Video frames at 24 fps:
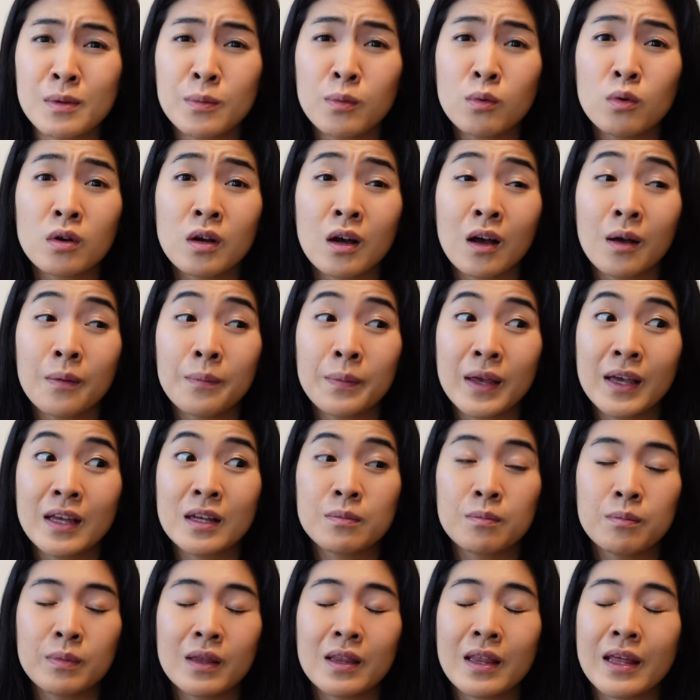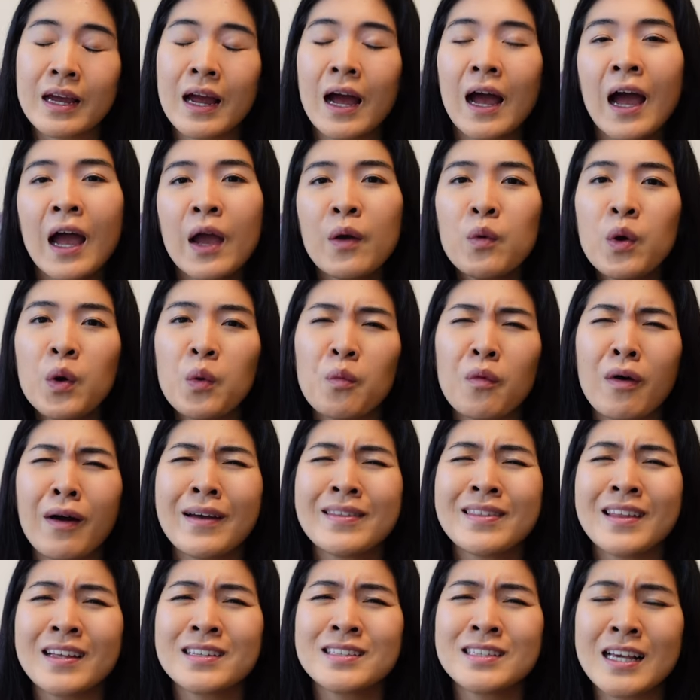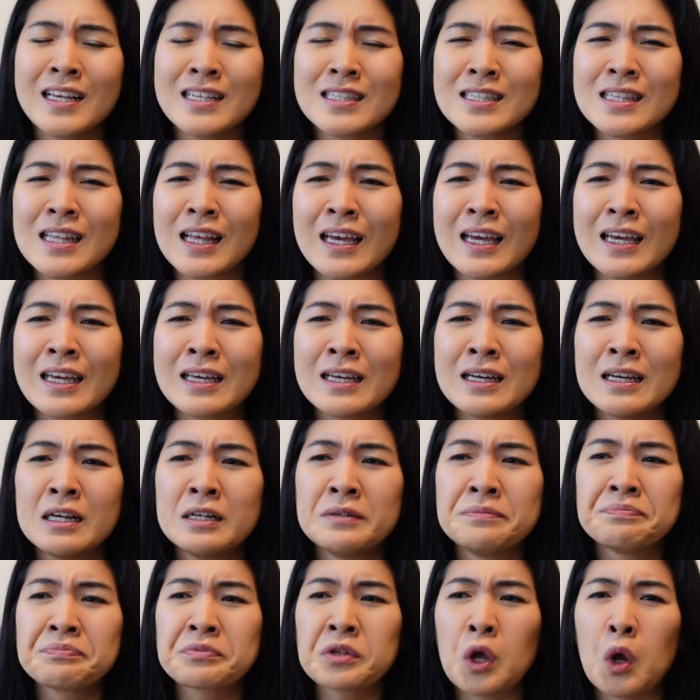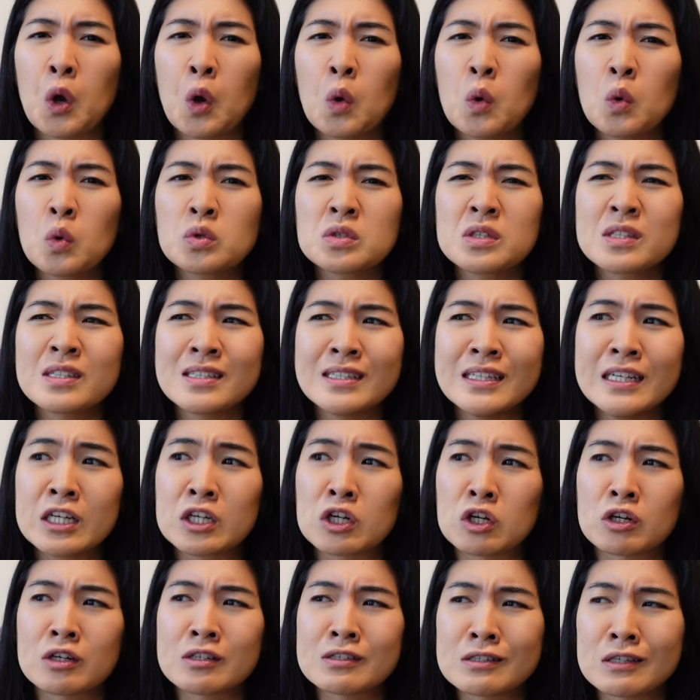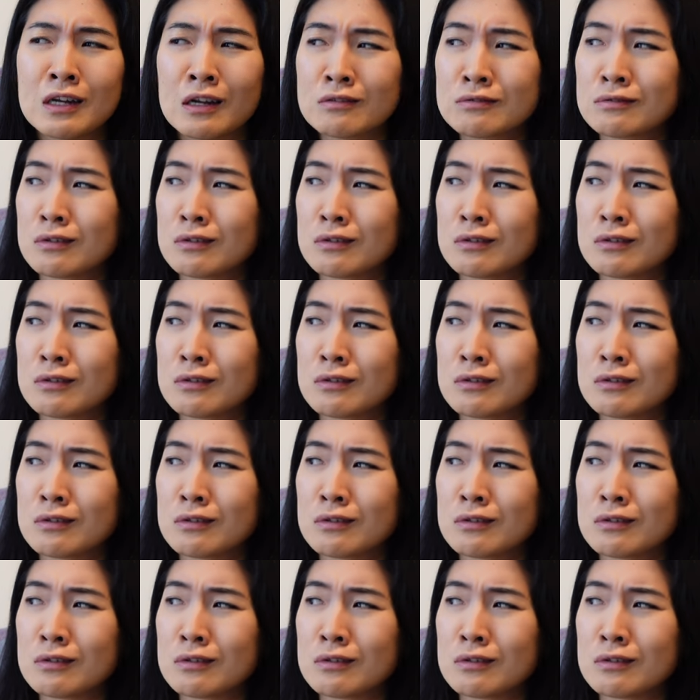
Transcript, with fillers: people come in being like, I want wine that tastes like old sneakers, and I